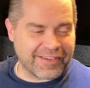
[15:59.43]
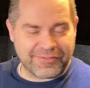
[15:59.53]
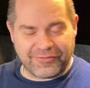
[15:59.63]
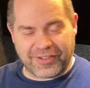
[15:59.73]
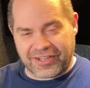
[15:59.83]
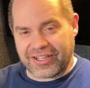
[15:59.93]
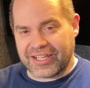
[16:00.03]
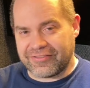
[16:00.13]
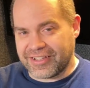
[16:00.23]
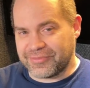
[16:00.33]
I would very
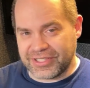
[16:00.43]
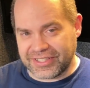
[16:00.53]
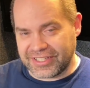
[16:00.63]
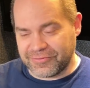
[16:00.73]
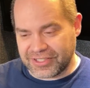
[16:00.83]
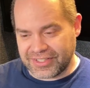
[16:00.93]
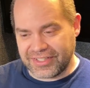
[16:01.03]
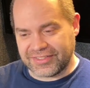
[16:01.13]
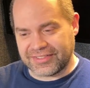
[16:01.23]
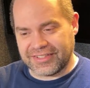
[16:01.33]
highly recommend getting one of these.